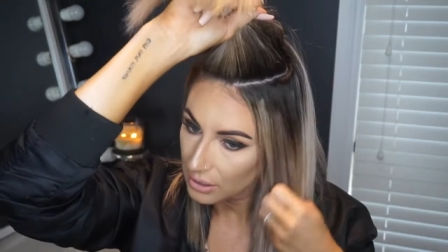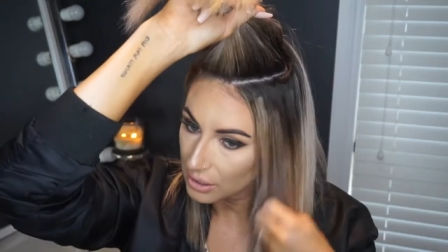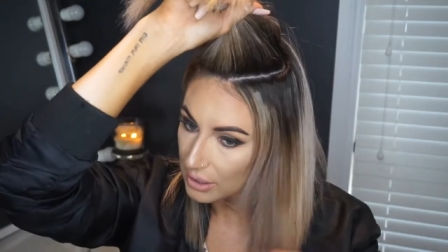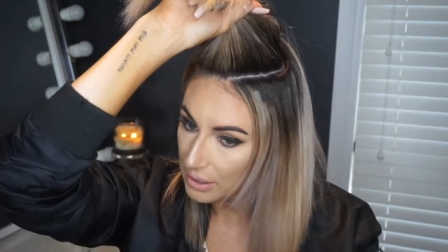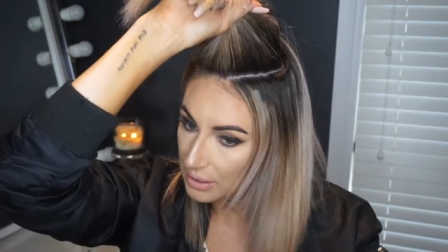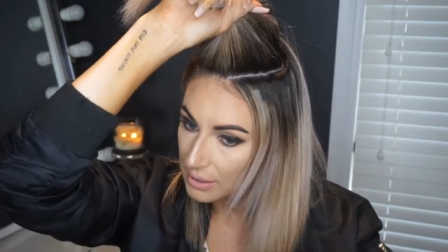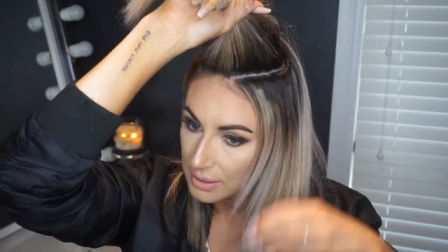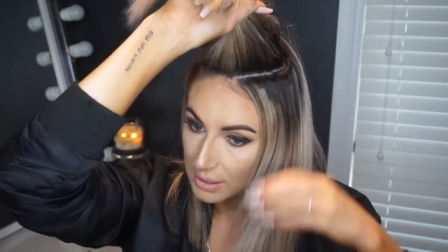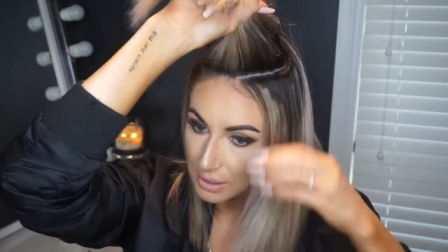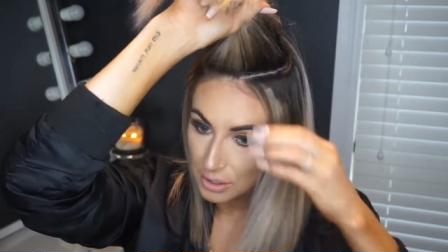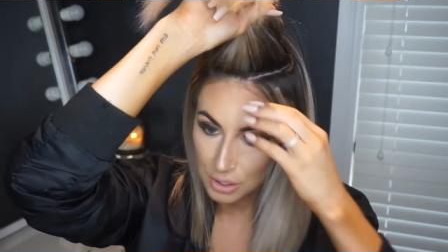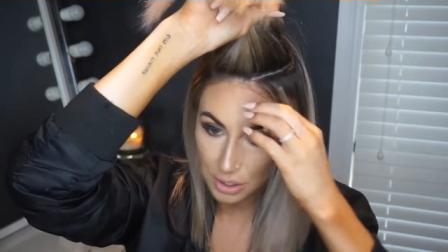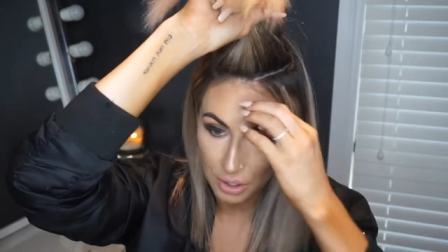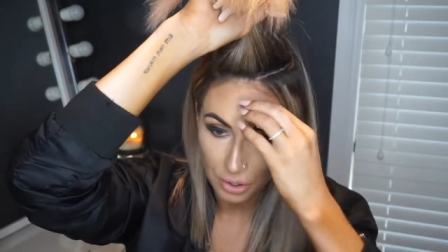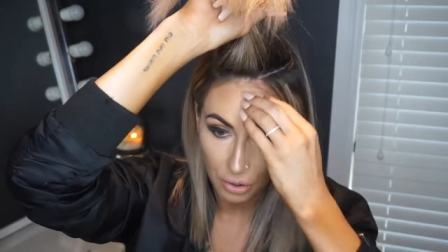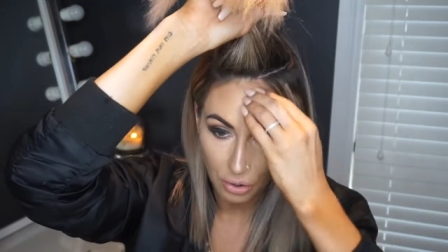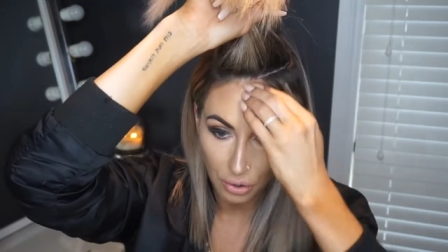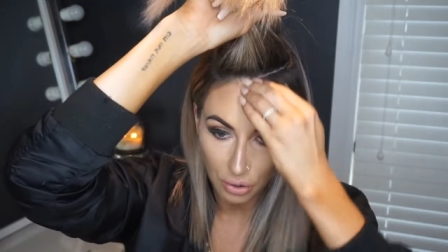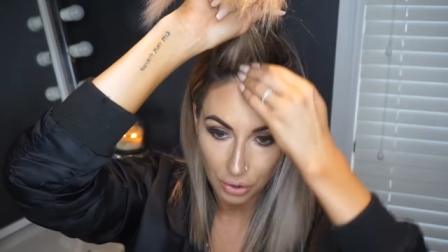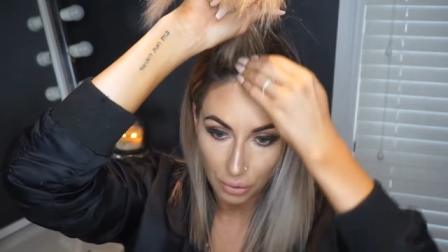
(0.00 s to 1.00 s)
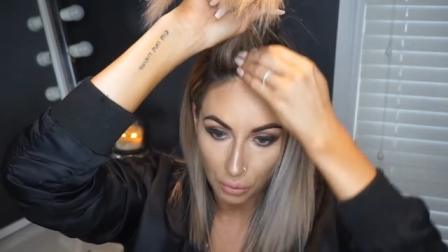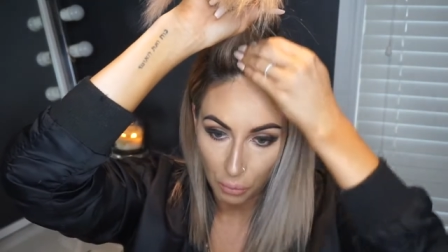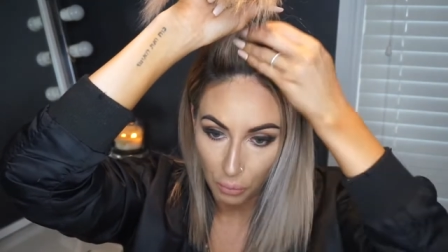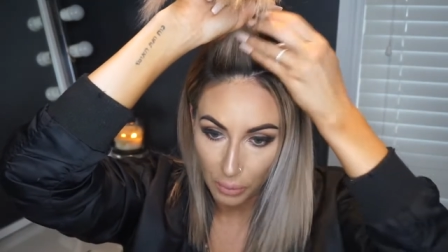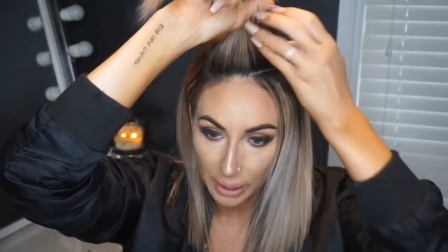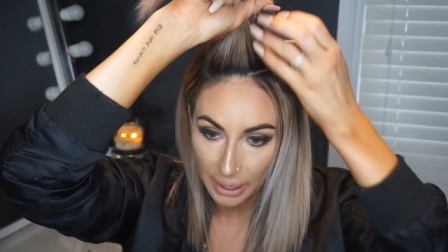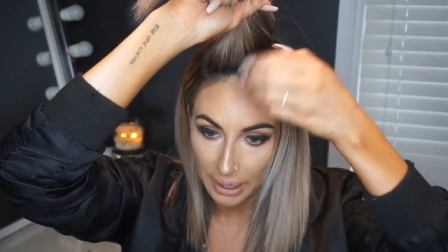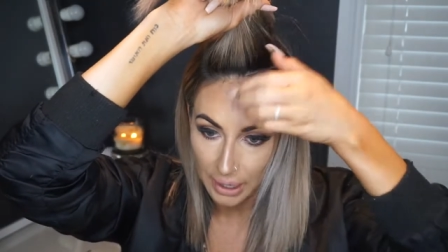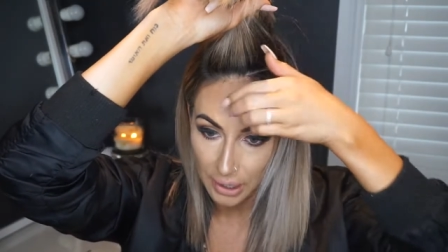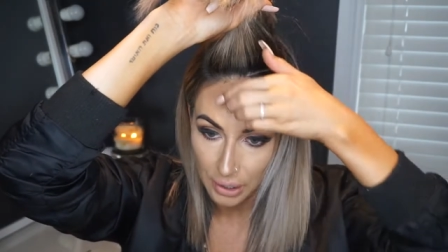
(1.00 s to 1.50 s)
your decision on
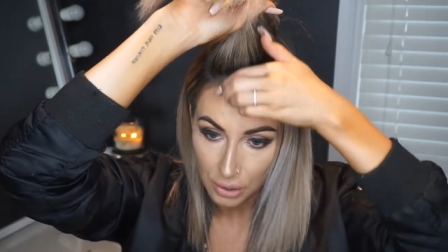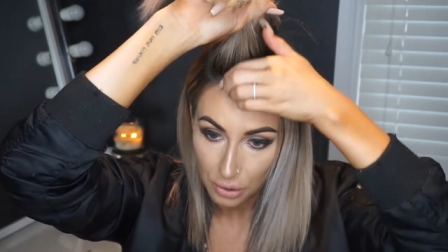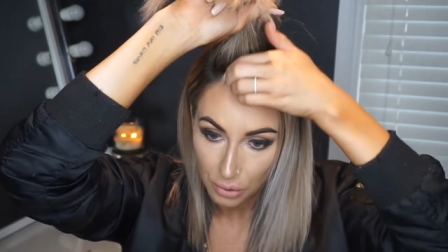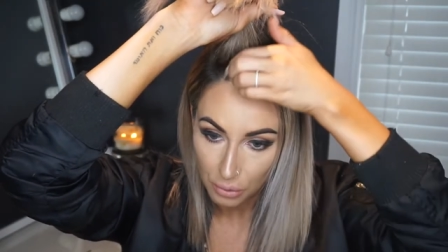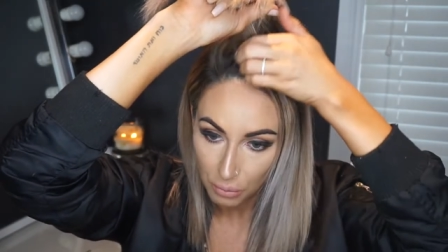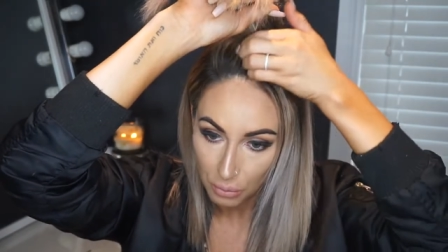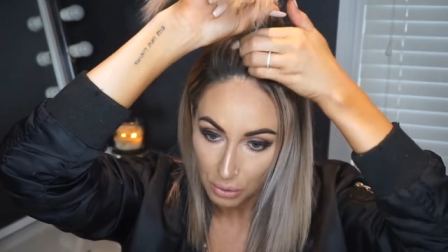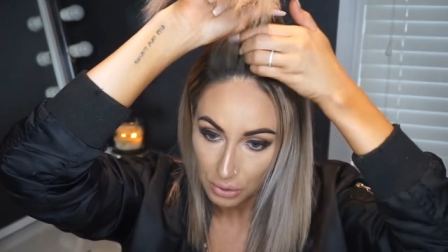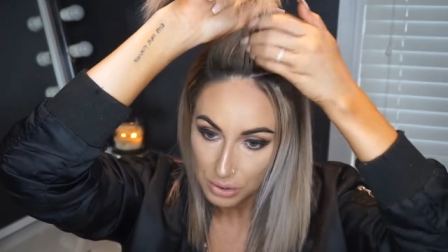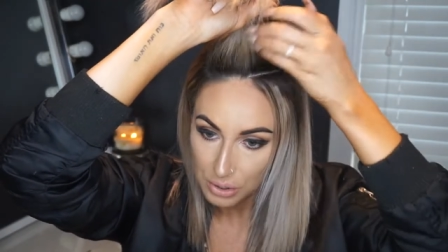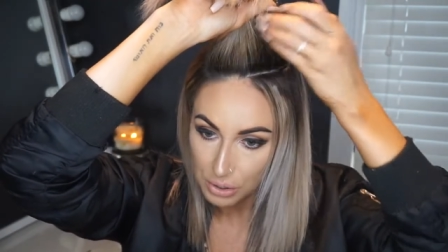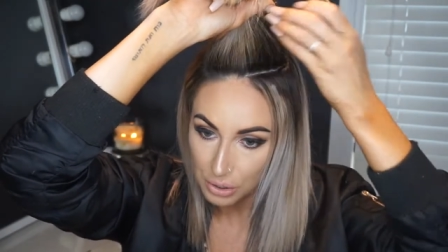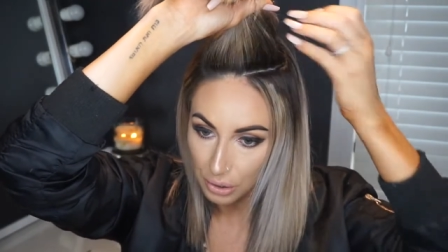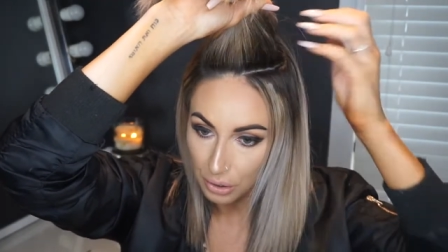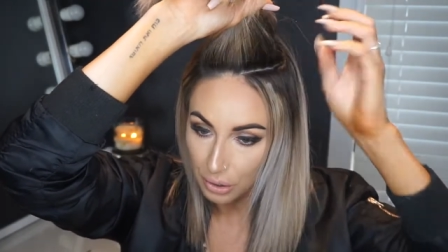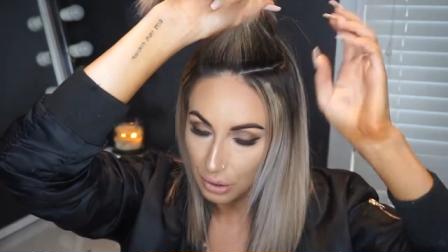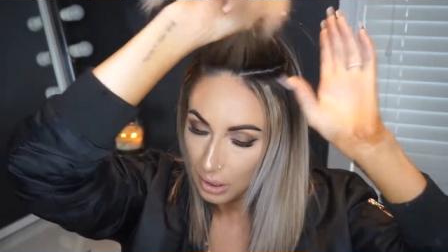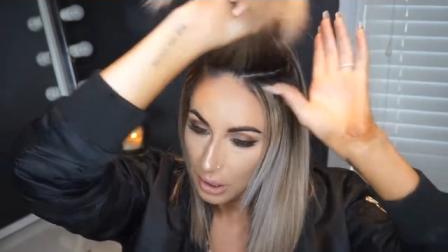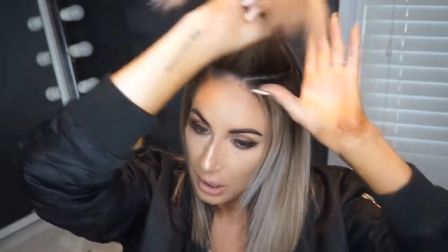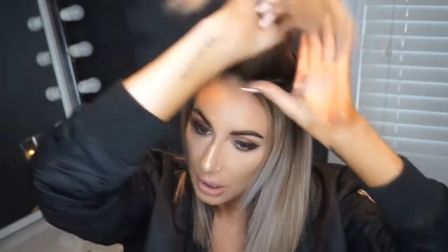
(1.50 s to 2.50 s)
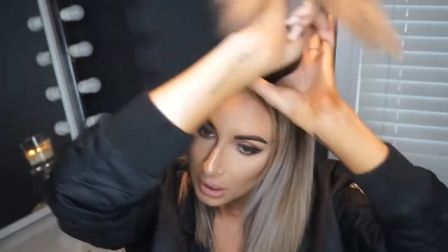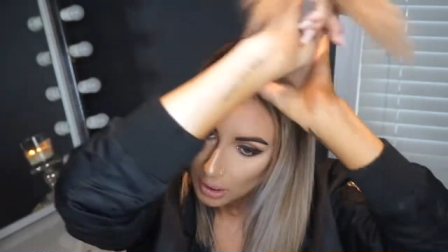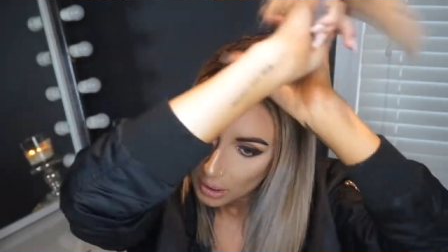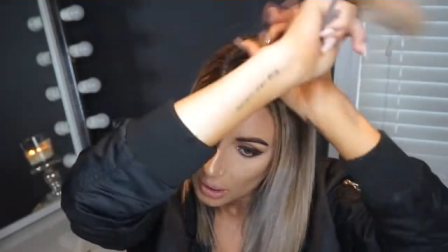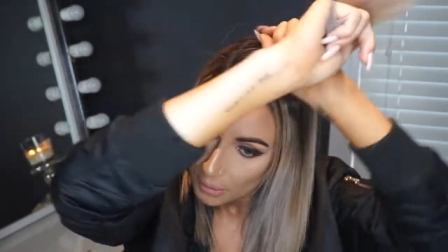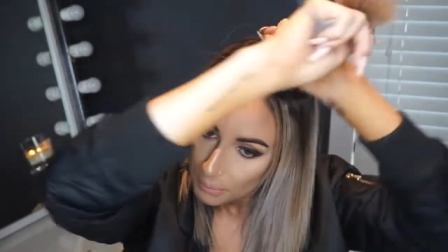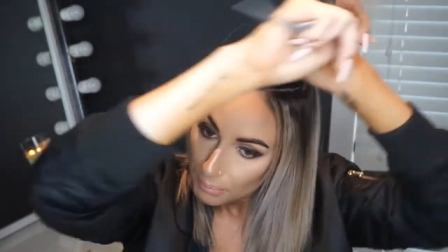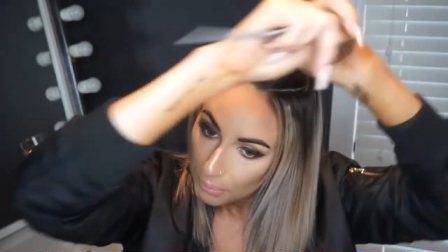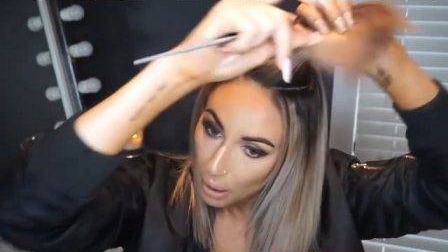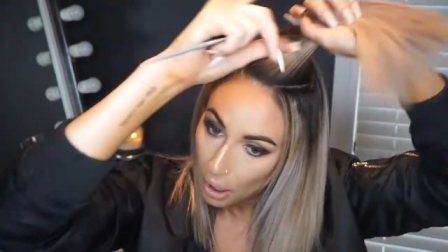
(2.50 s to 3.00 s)
where you want to
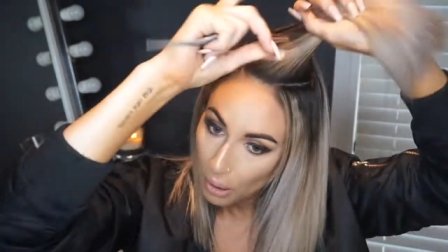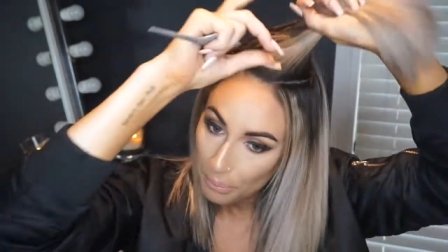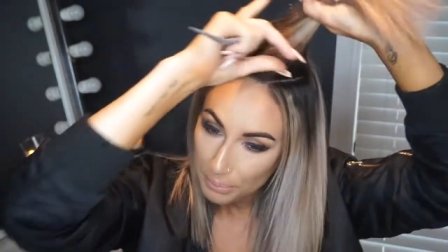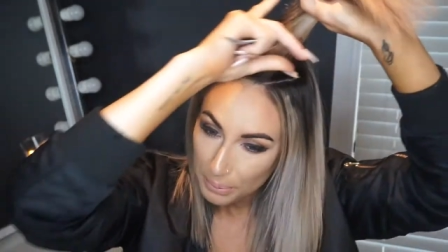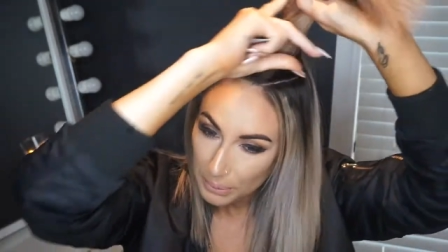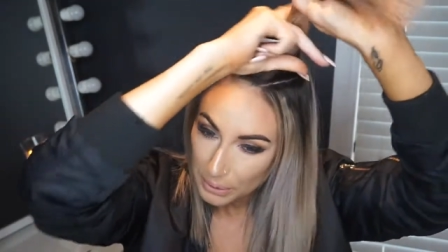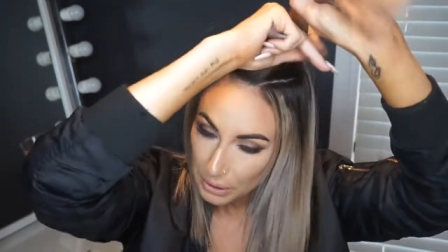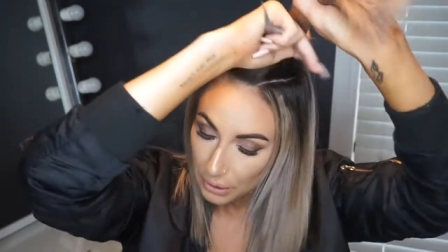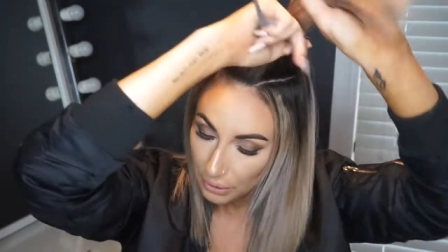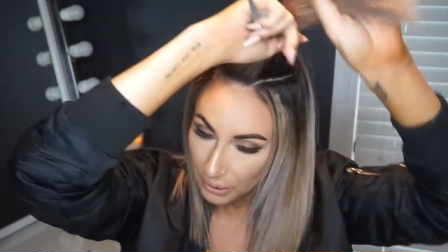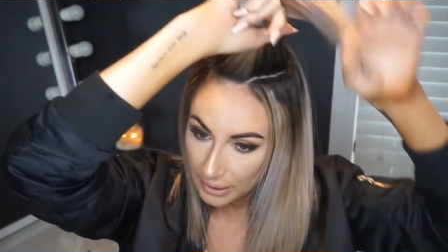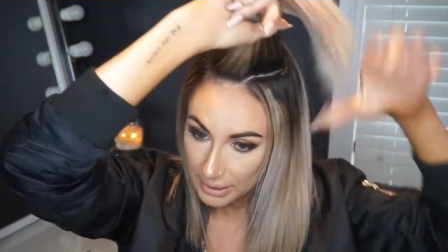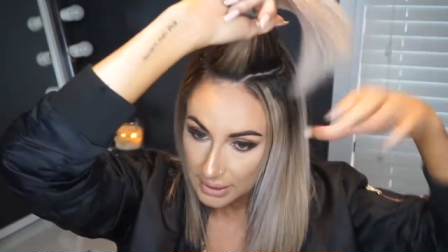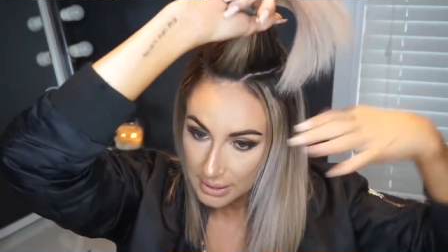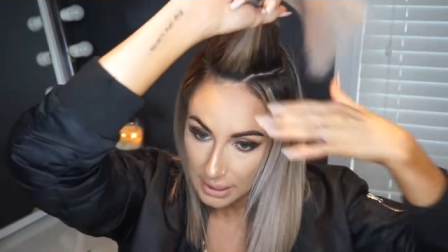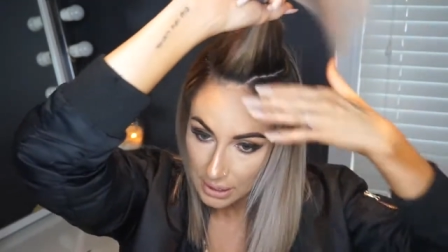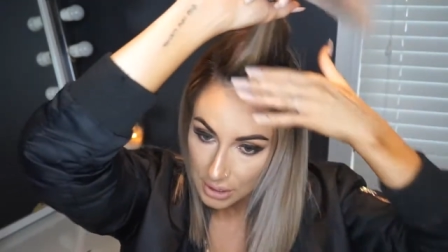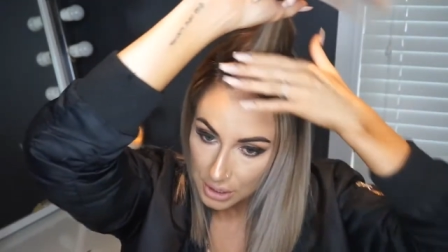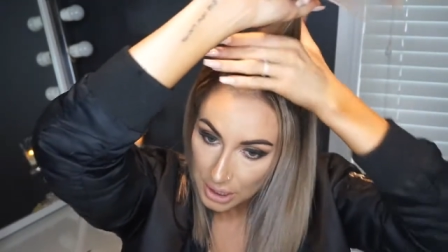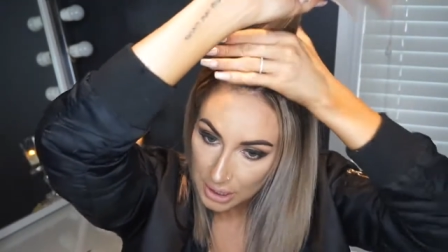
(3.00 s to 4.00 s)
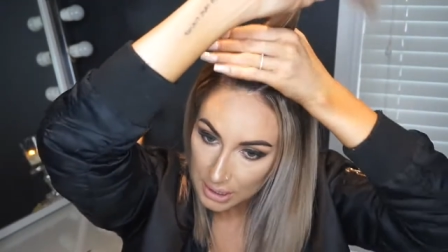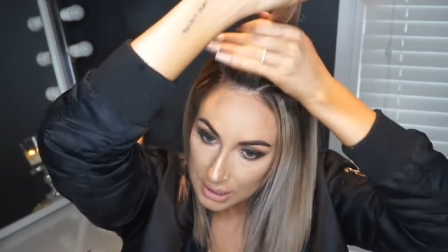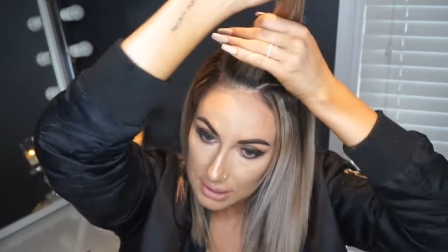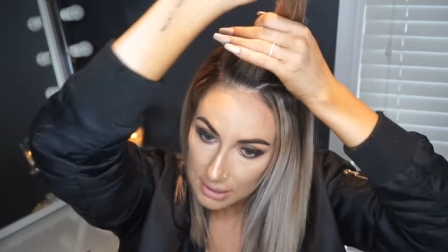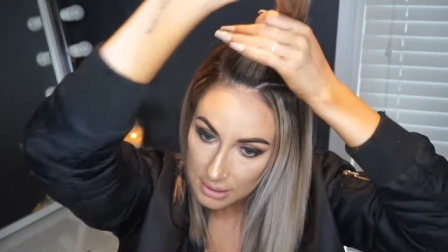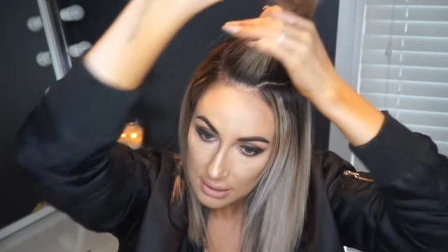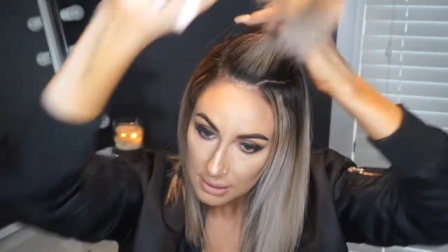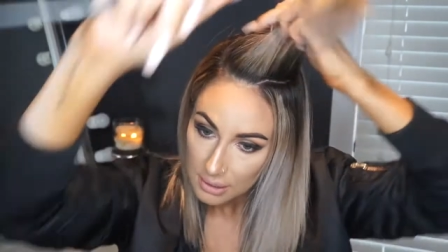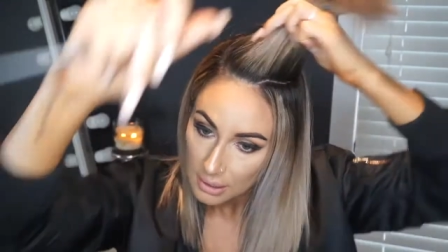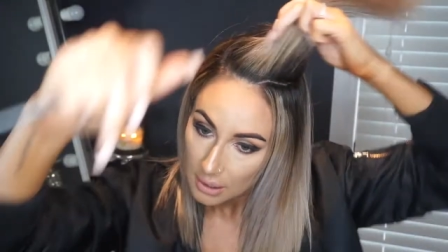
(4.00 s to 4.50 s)
pop your
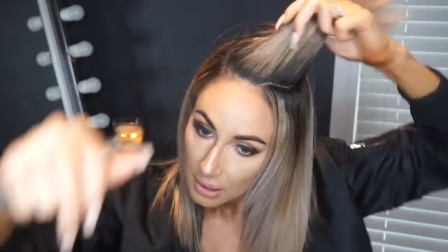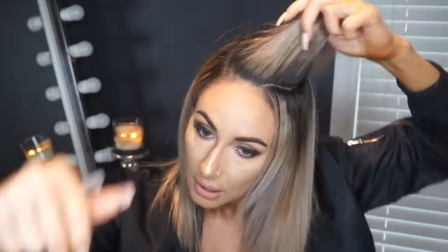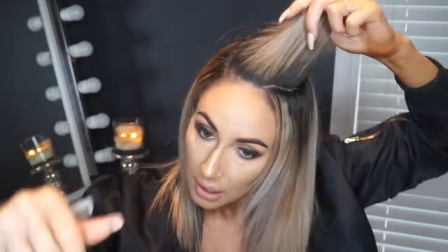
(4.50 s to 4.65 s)
extensions,